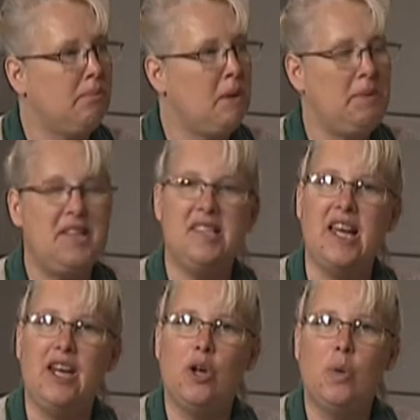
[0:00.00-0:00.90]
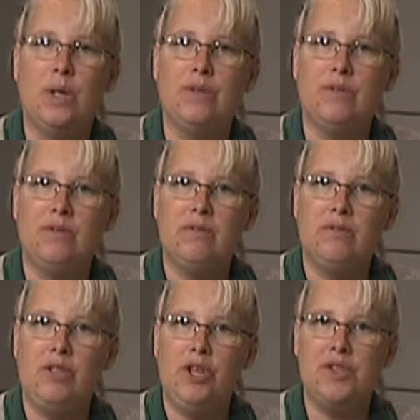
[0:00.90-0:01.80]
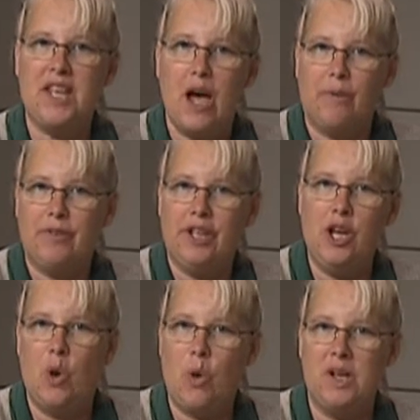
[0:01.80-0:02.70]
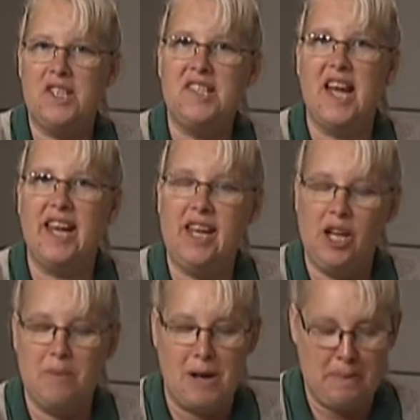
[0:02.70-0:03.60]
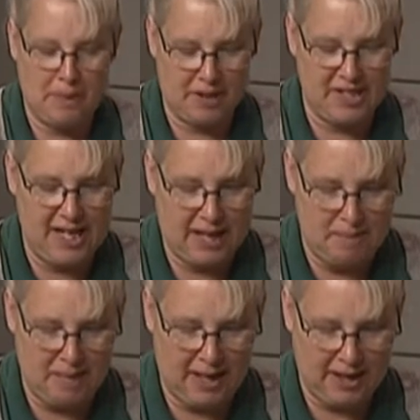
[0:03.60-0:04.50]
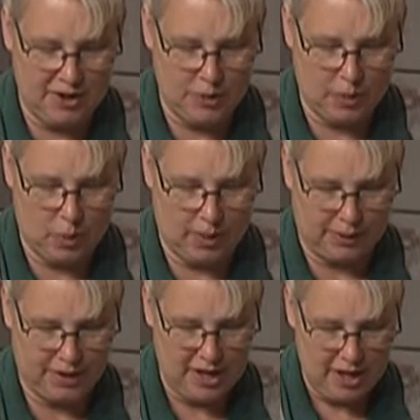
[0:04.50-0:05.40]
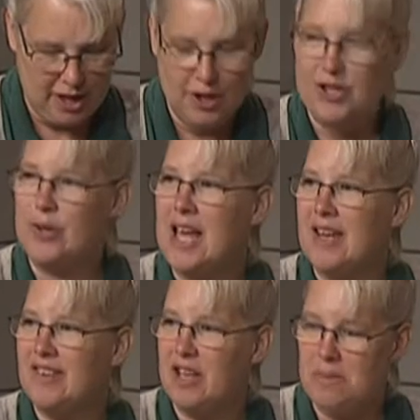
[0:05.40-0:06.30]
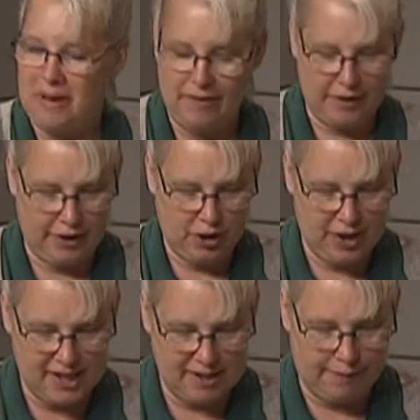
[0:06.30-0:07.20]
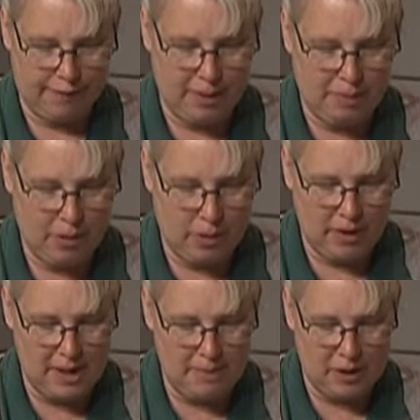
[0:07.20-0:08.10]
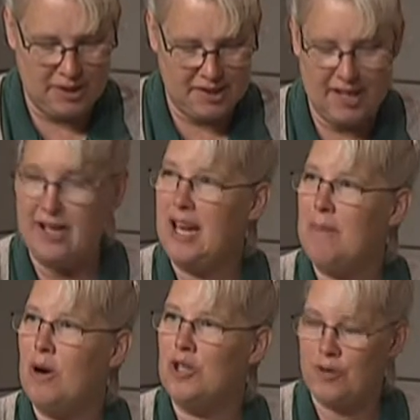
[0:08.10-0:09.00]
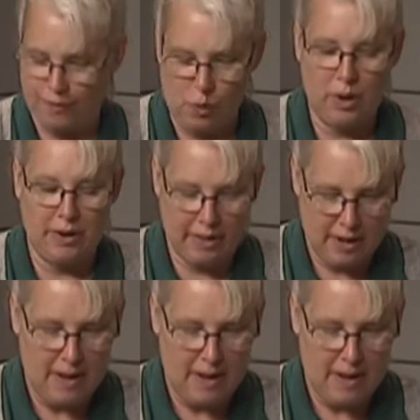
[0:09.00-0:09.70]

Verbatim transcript: maybe design a quilt yourself, you know, or a design that you might be able to take and make into a quilt. So that's going to be very good. That's a free program on Sunday, March 4th